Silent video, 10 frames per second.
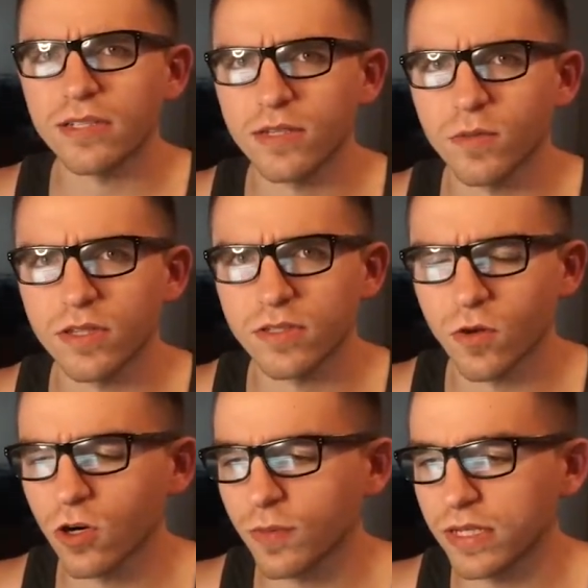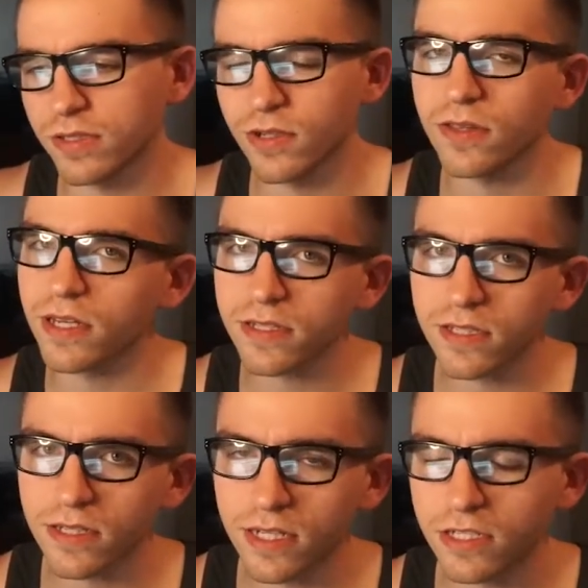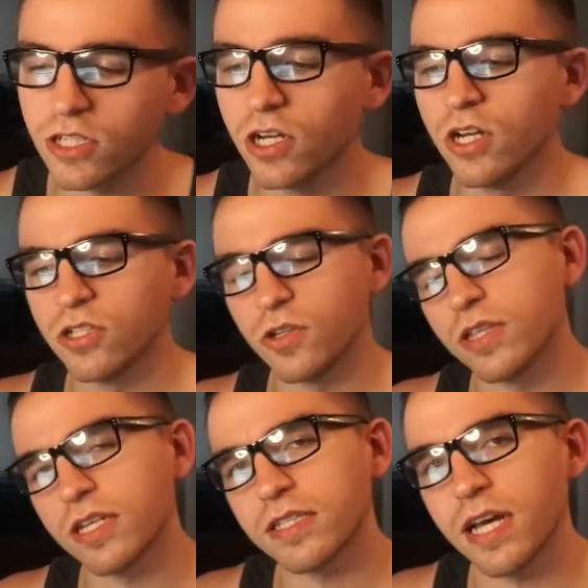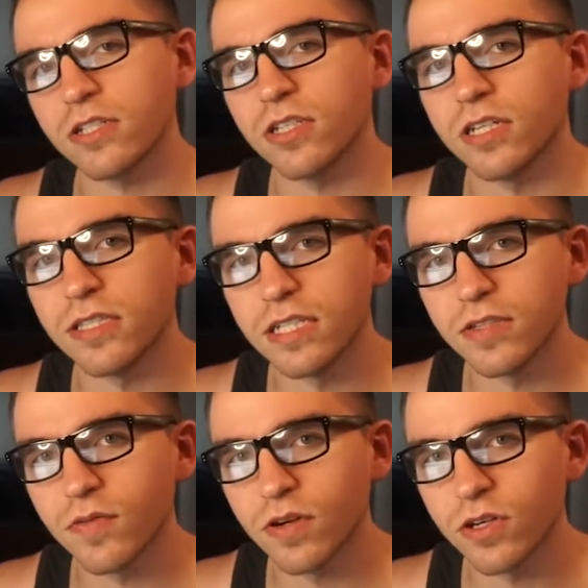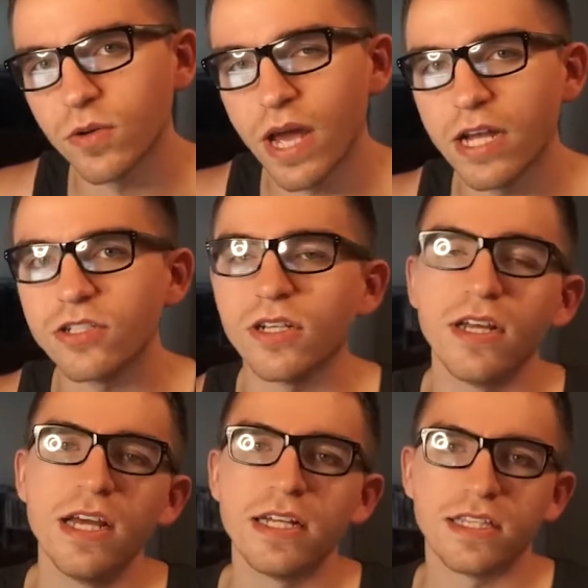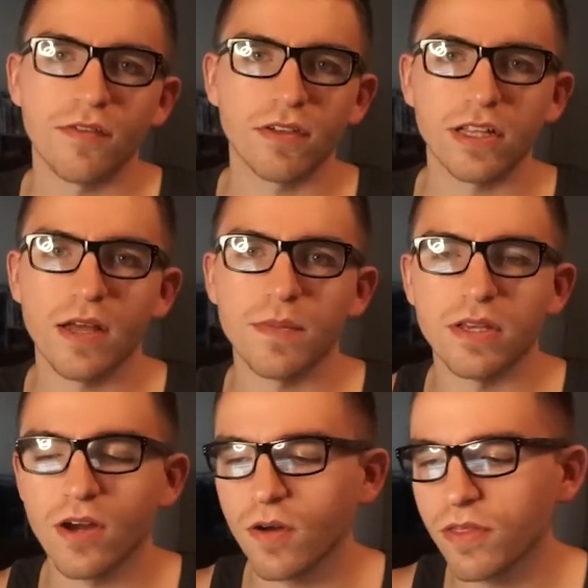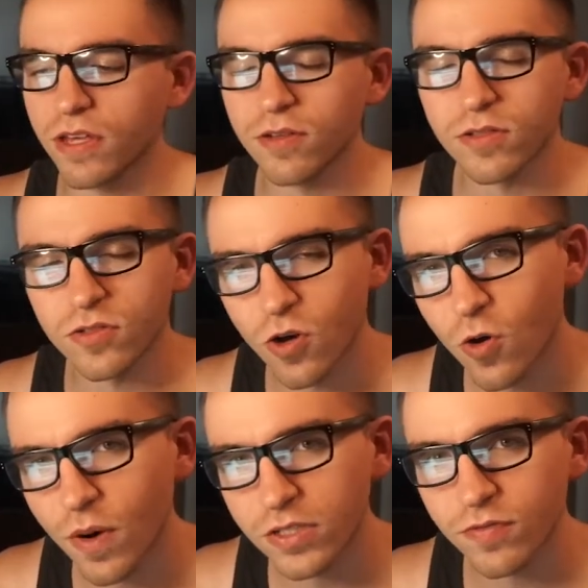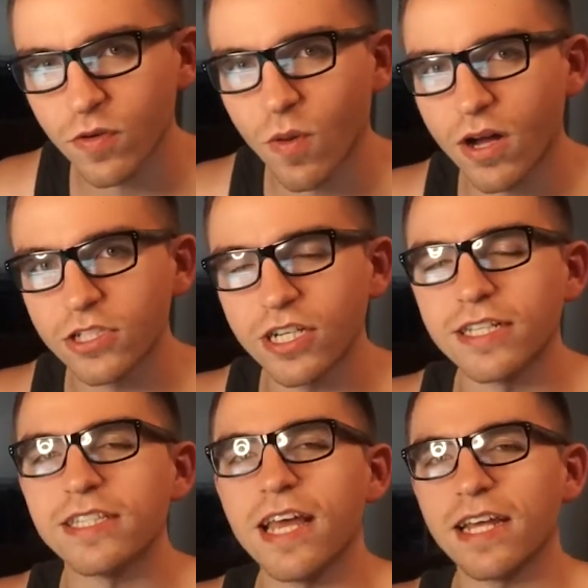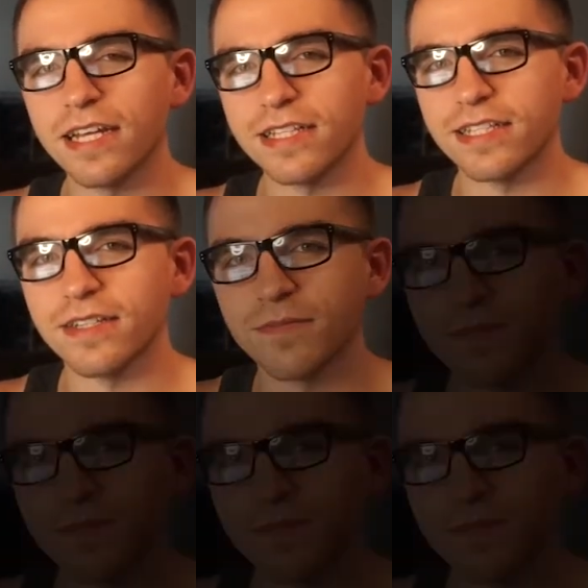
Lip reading: think what this orb is. Do you think it's a glitch? Do you think it's actually a tease for a new agent? Definitely let me know. Thank you so much for watching, and take it easy.